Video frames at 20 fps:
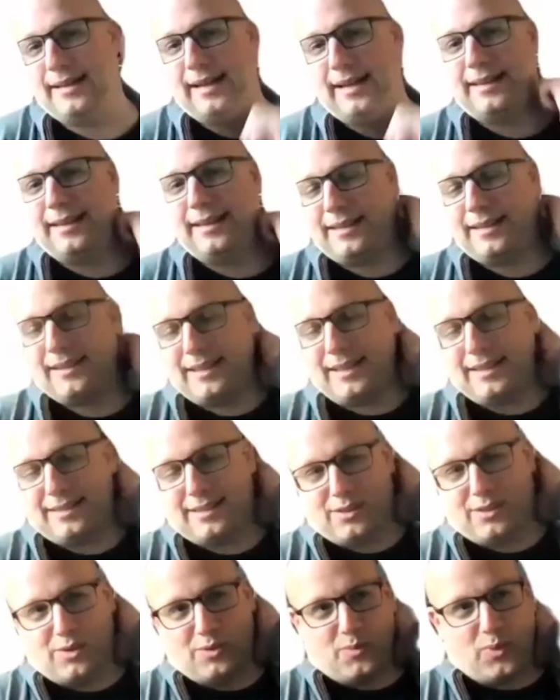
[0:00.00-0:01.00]
I think that
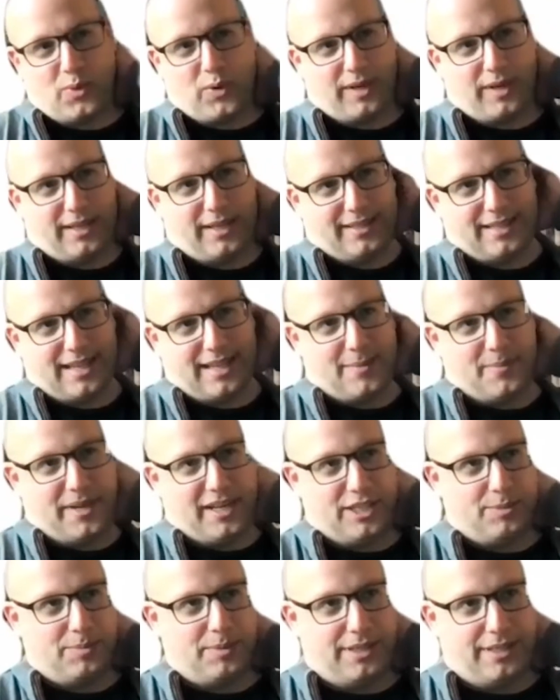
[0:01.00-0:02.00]
that's so important, and time
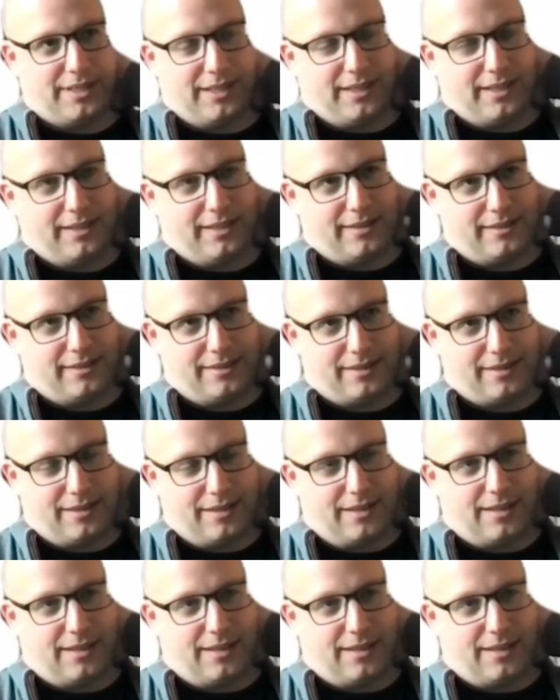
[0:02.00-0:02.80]
management is